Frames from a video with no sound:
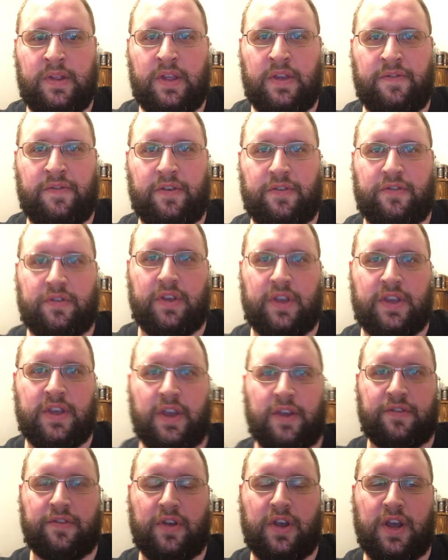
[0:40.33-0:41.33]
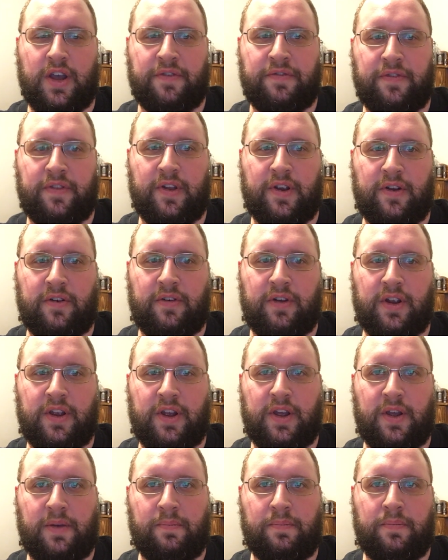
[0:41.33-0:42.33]
officially kicks off. They're
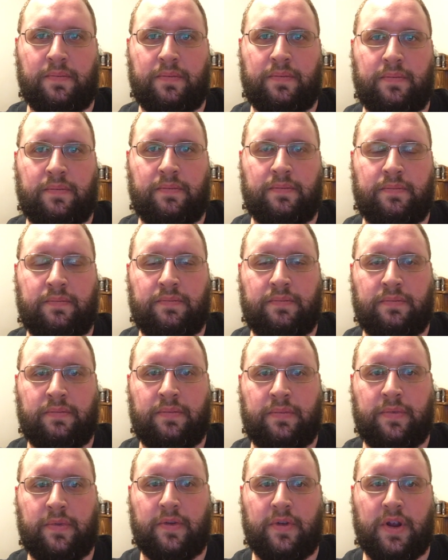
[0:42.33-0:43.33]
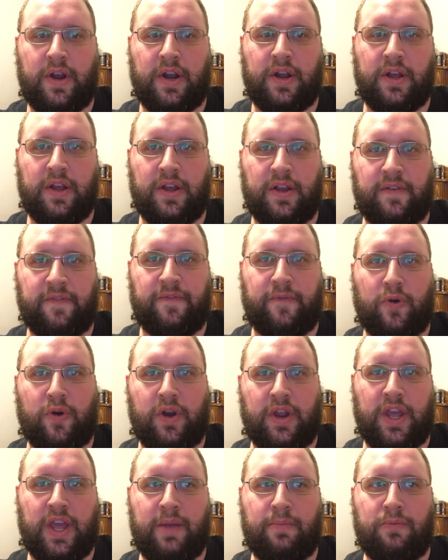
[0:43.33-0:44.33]
on a
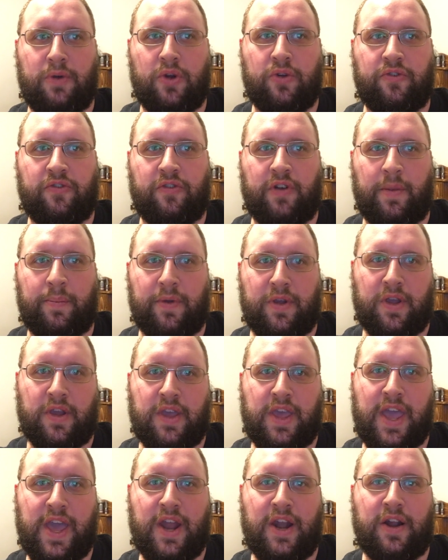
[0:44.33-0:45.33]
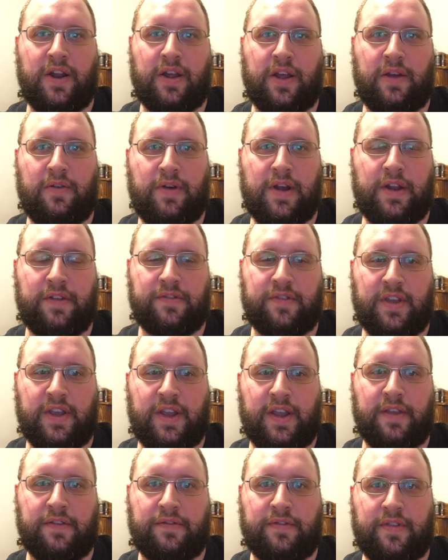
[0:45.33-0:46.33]
4-game road trip in Canada. I want to say
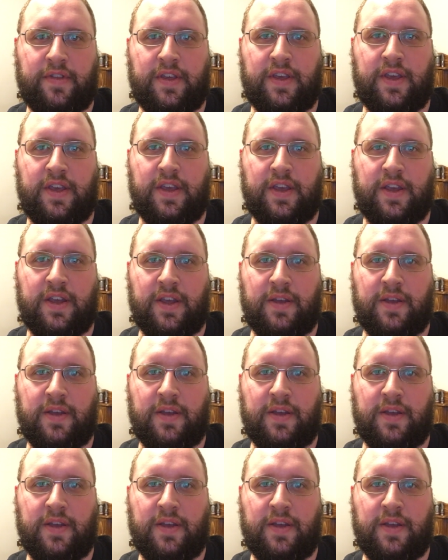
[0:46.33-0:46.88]
against the